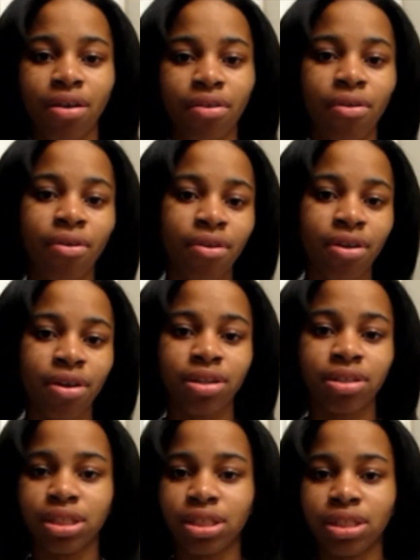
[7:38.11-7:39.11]
or
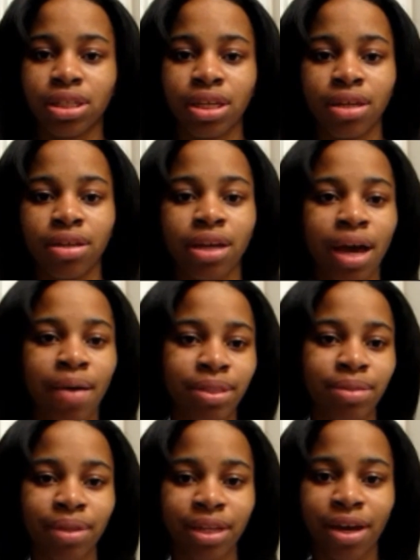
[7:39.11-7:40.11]
just leave
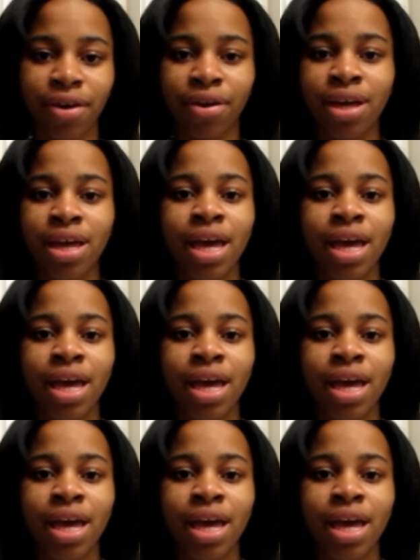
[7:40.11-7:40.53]
comments below.